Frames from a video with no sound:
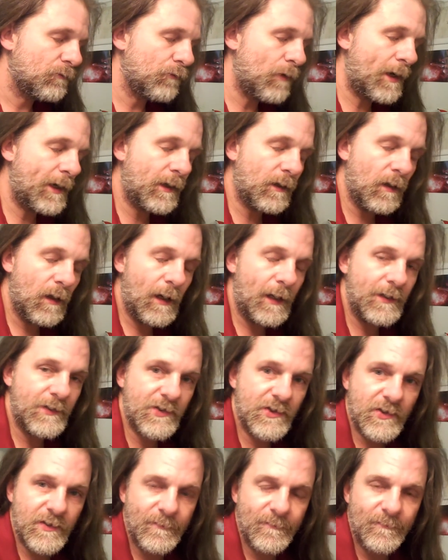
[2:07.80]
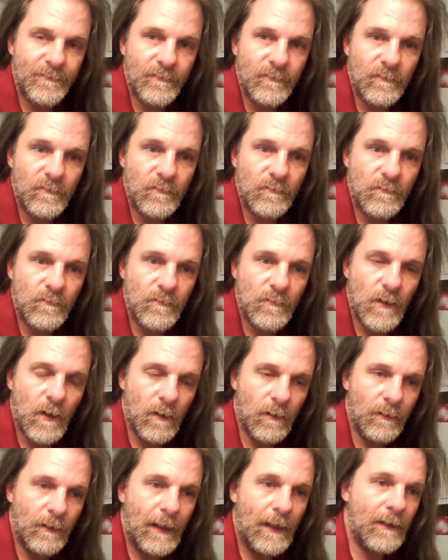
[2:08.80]
running lights
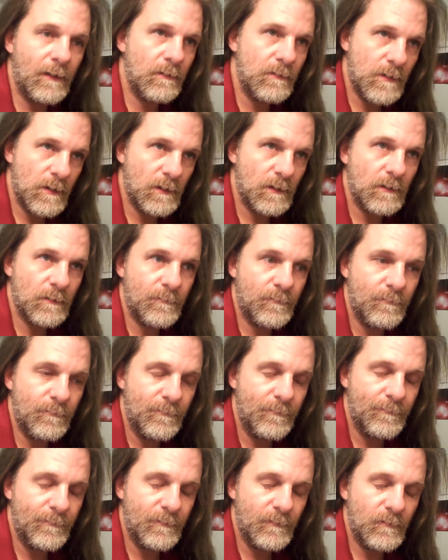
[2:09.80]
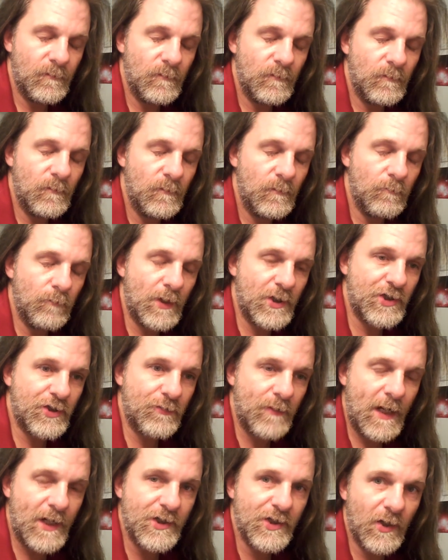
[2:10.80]
and the
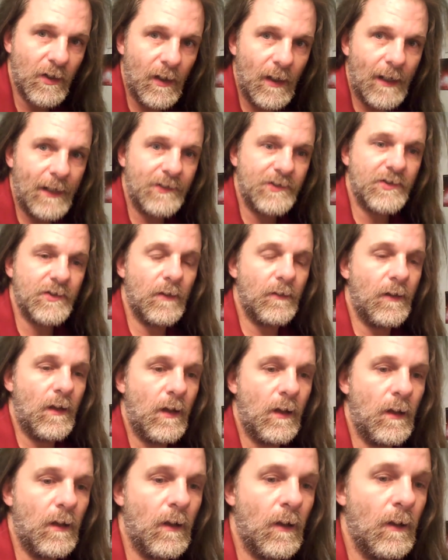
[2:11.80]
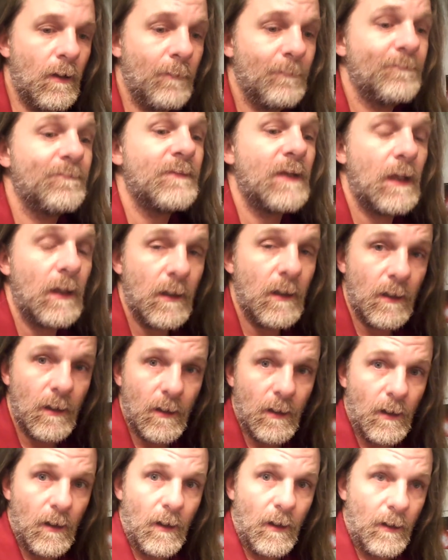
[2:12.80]
registration lights on the hull
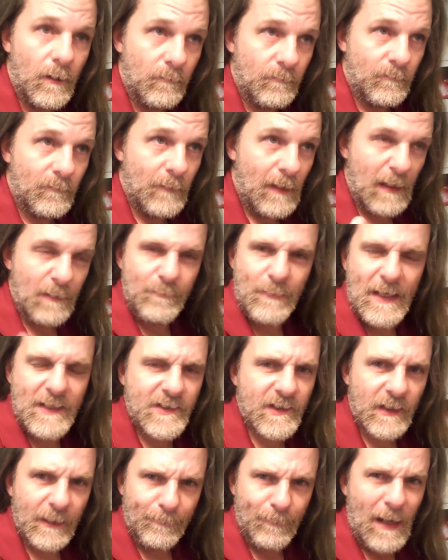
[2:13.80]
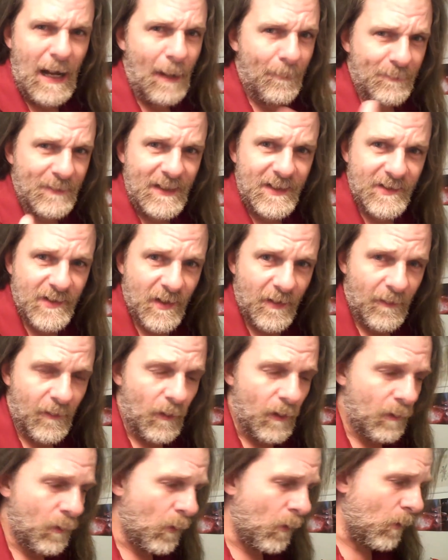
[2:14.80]
and basically pop these into the
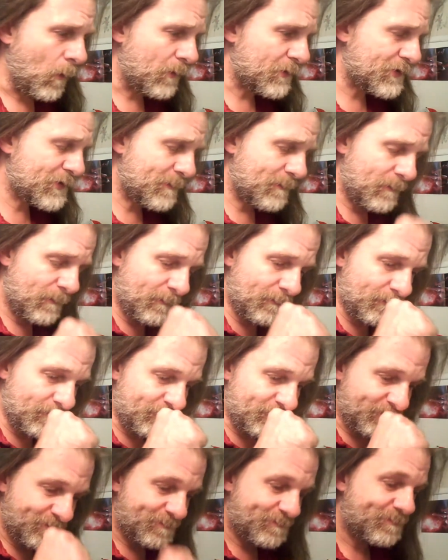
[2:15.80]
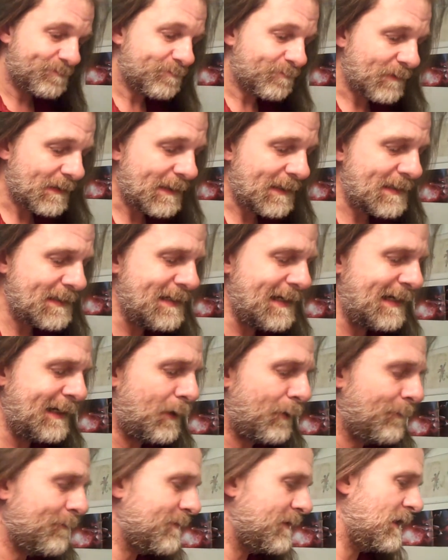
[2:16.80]
holes.
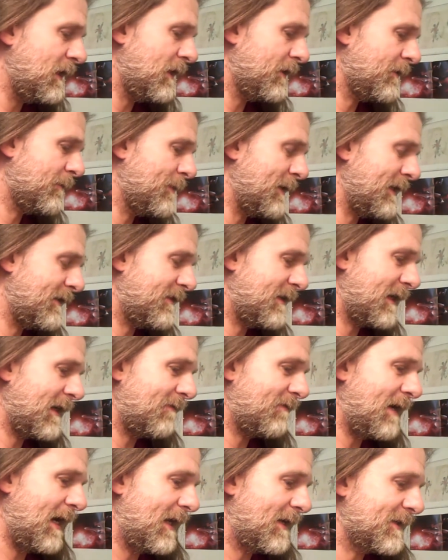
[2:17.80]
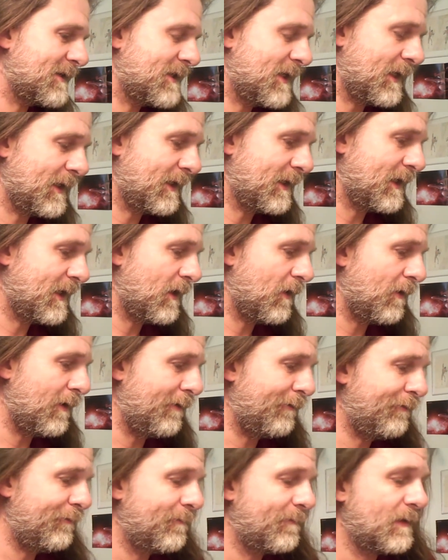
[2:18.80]
Now, the other big thing I've gotten taken care
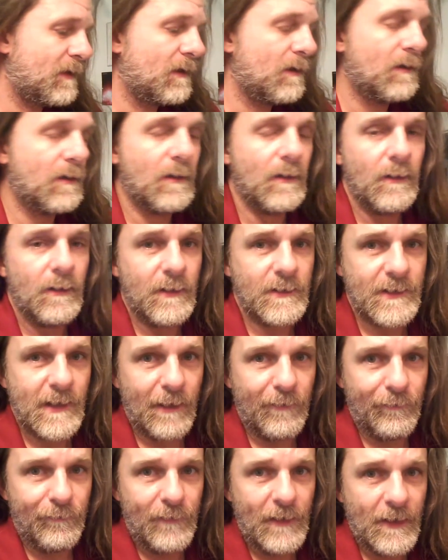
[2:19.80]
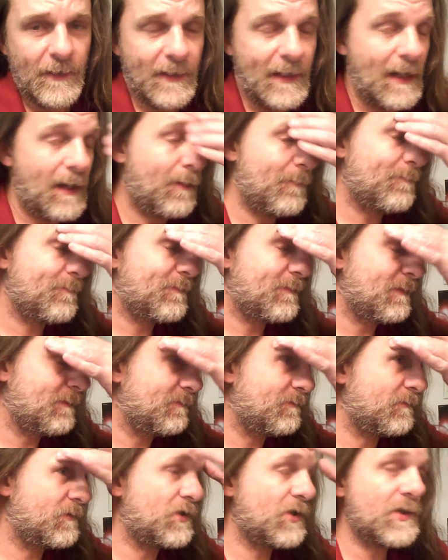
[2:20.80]
of is I've figured out
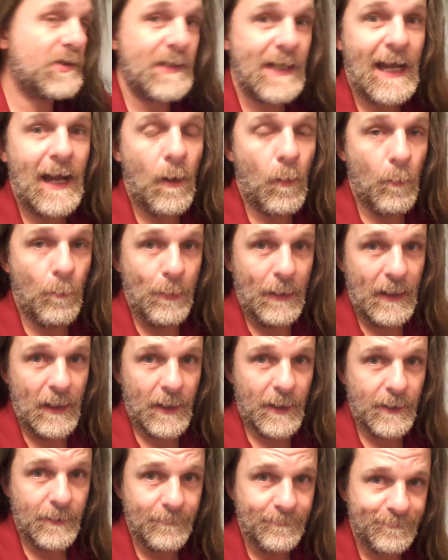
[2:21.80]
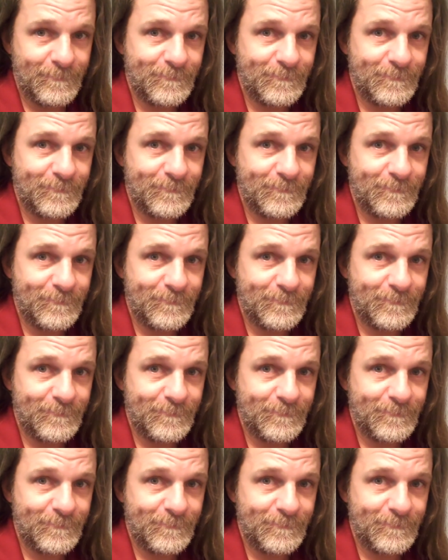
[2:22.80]
just how big